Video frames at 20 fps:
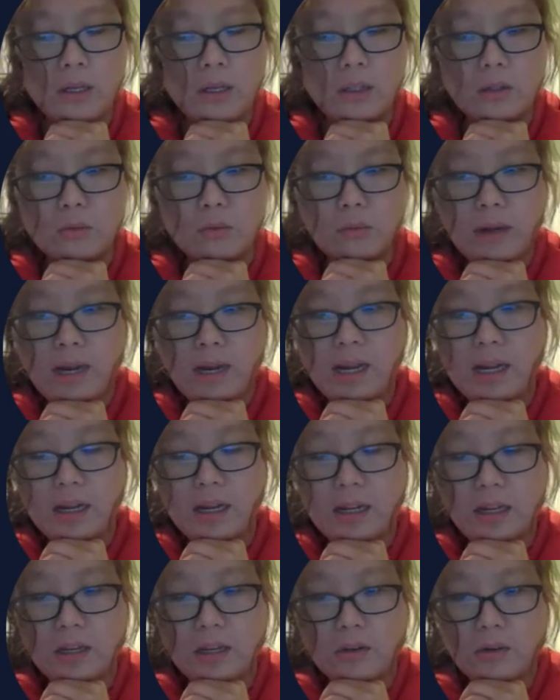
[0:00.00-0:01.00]
in the
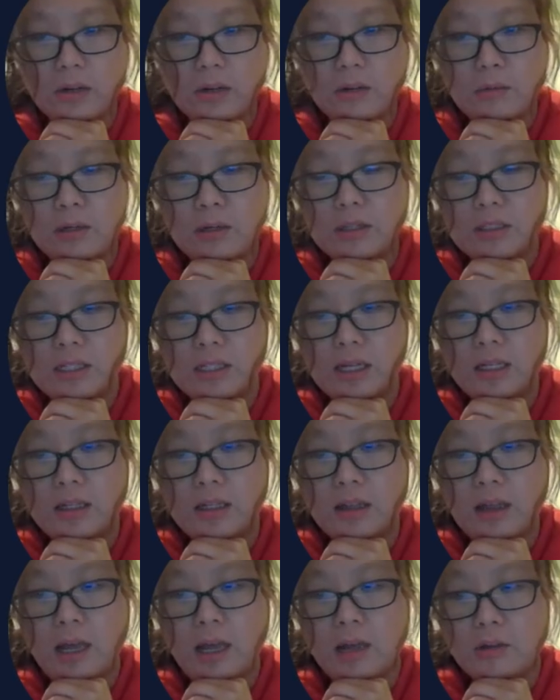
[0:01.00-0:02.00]
rain and you come inside
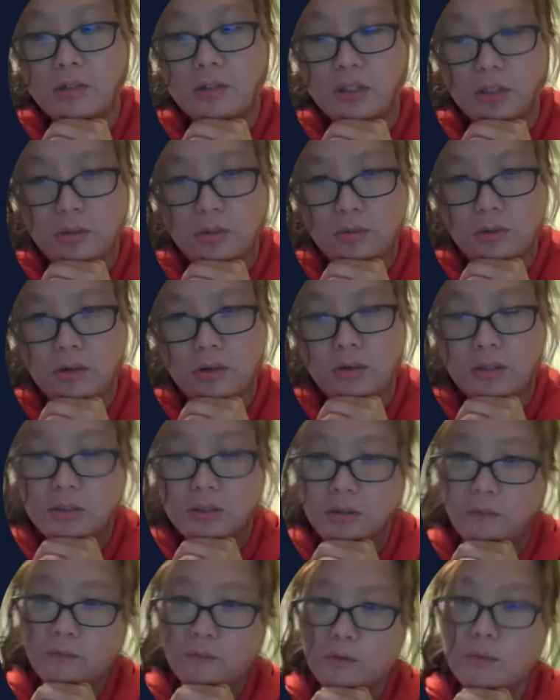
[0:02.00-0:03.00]
the house and you
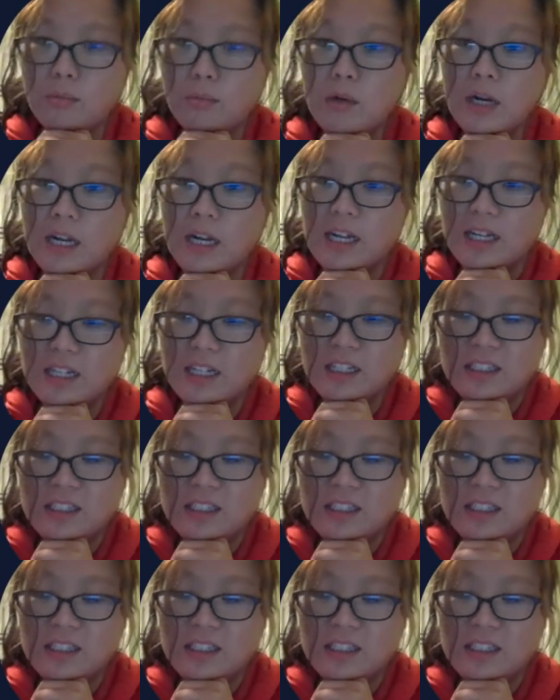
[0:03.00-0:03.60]
notice a footprint.